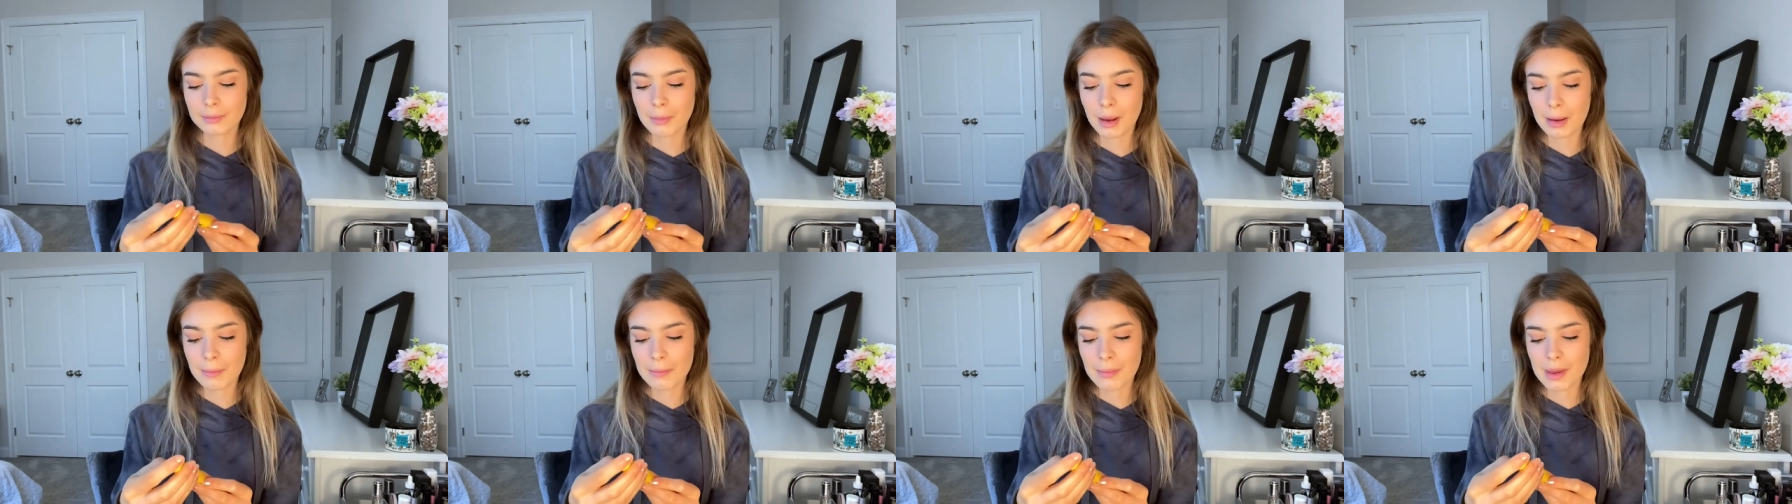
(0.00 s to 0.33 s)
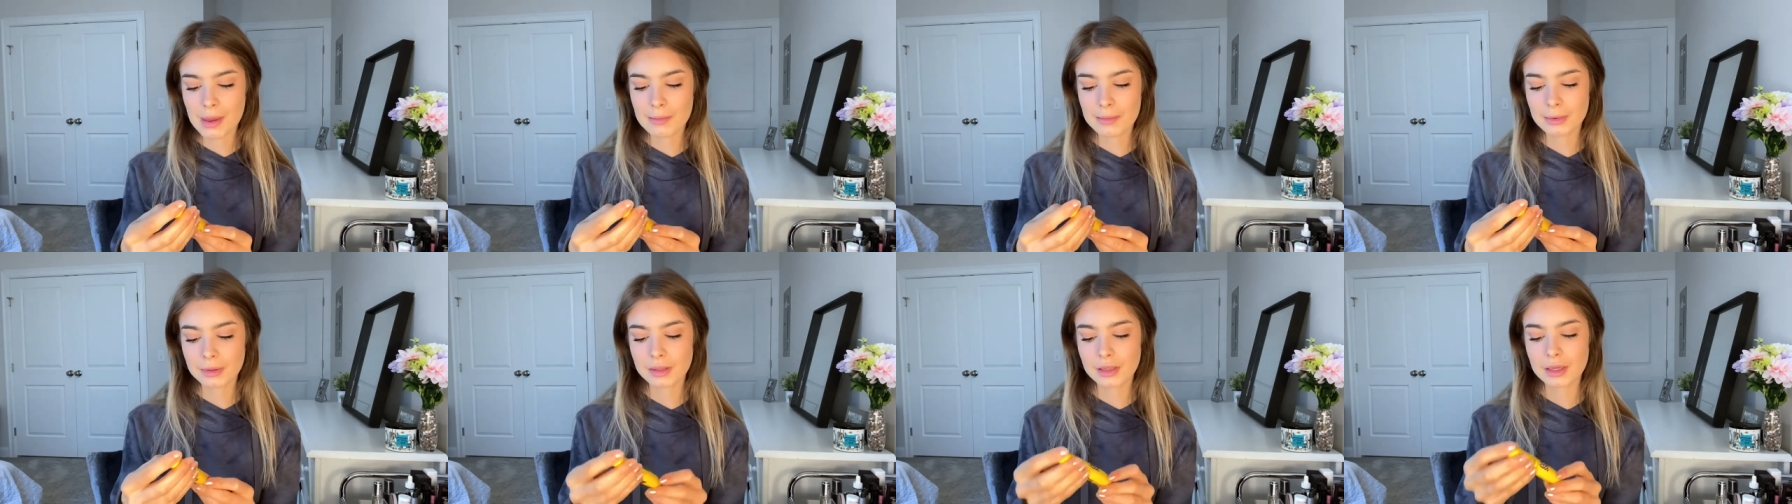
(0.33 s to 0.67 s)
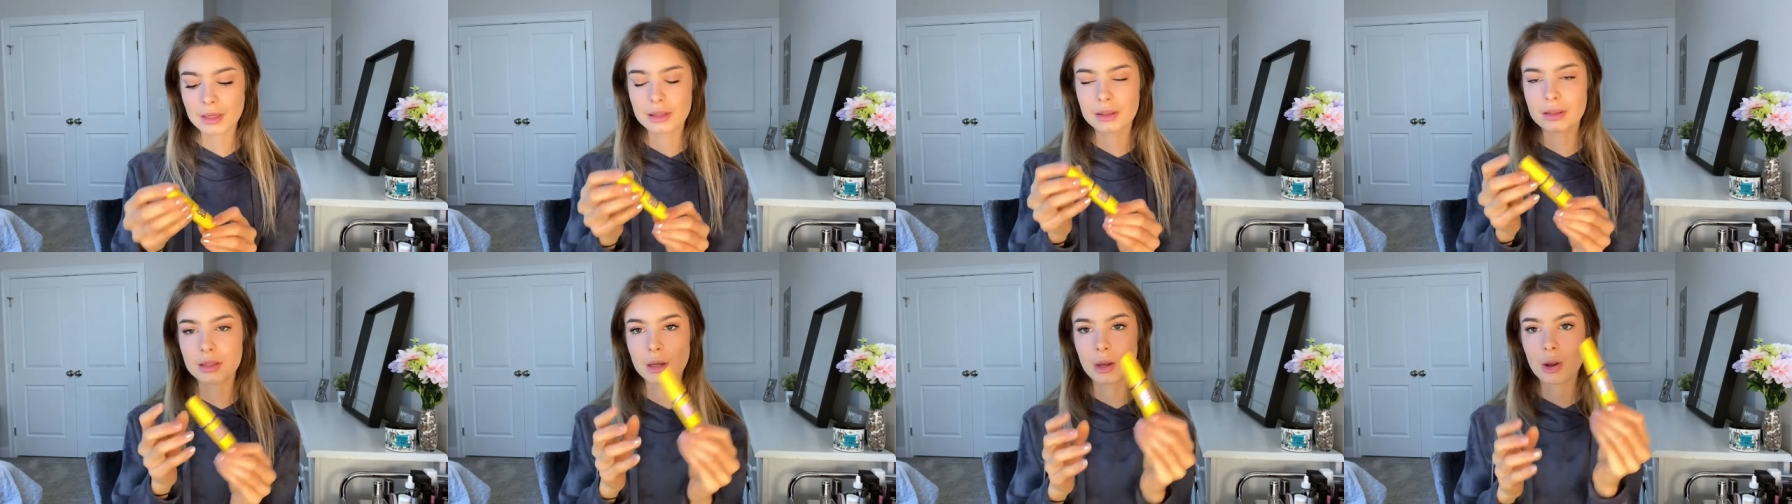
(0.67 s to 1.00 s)
my
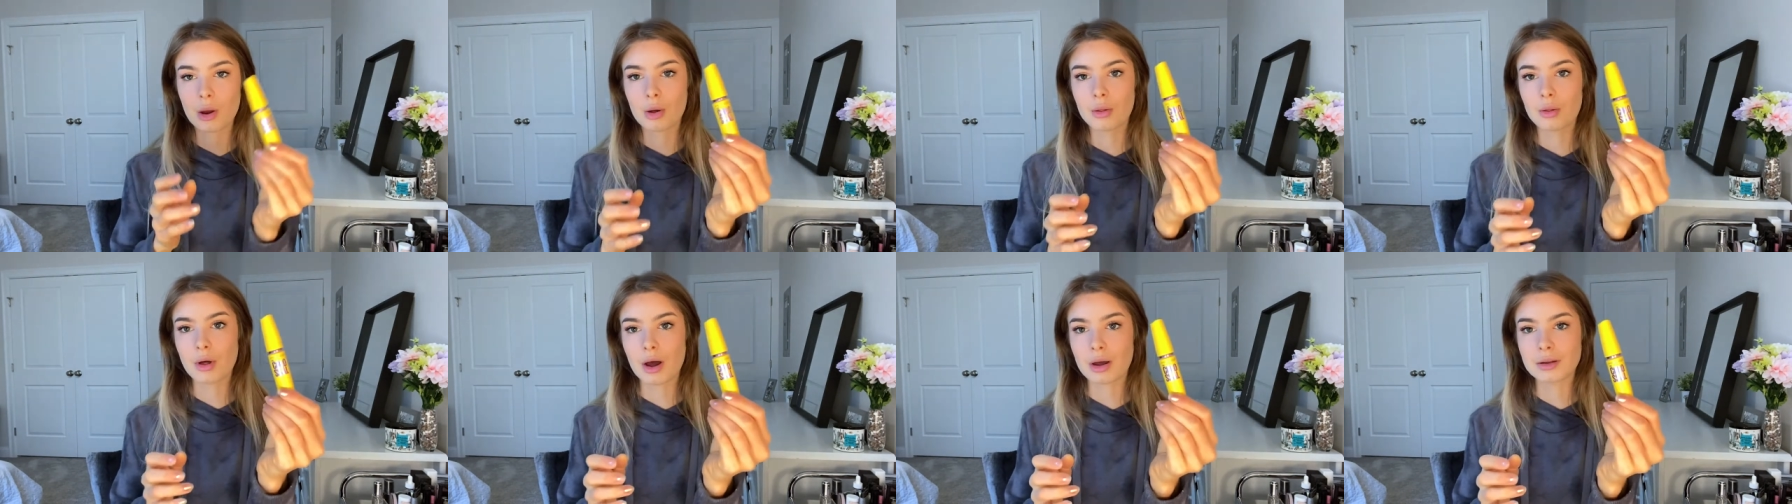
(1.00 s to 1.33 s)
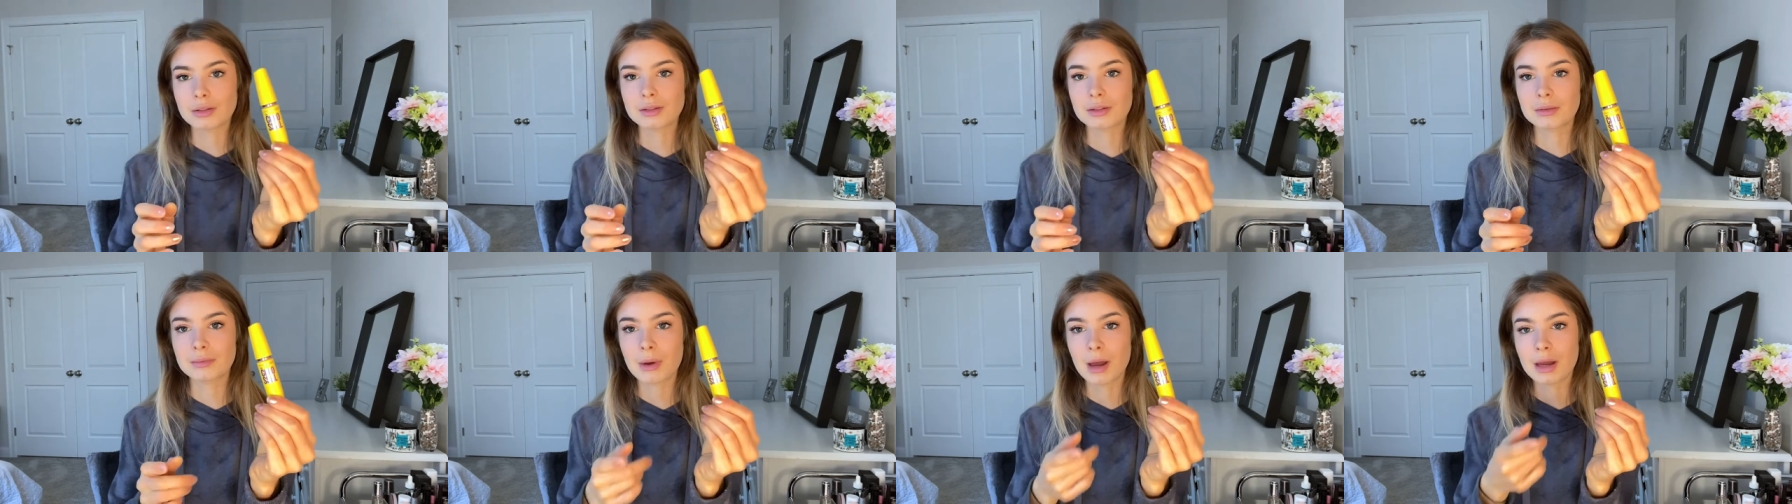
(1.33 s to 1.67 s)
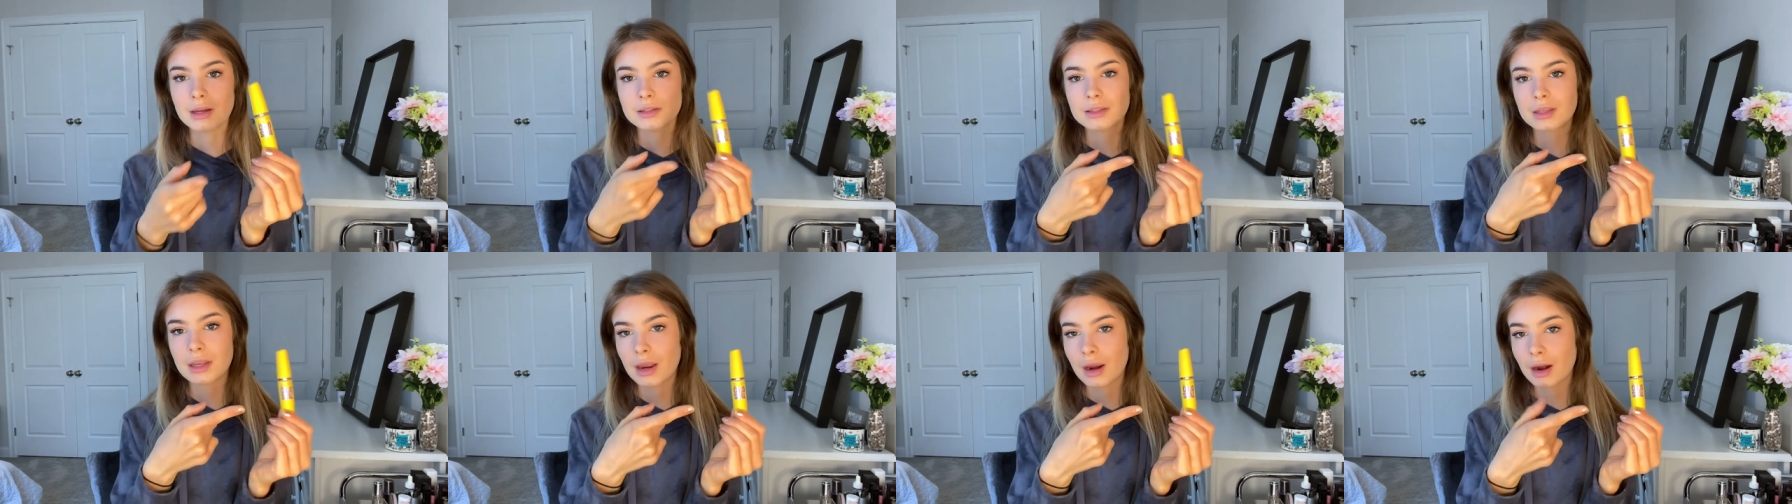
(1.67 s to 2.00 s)
Maybelline, the Colossal
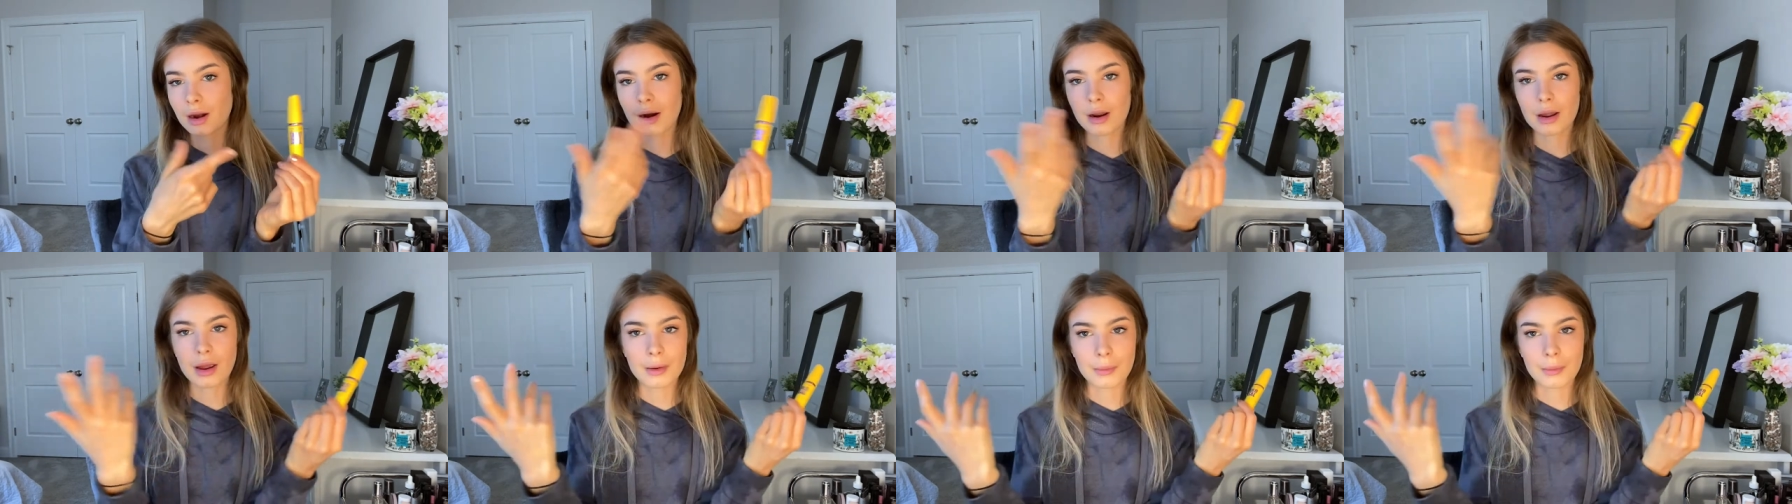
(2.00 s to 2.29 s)
Mascara.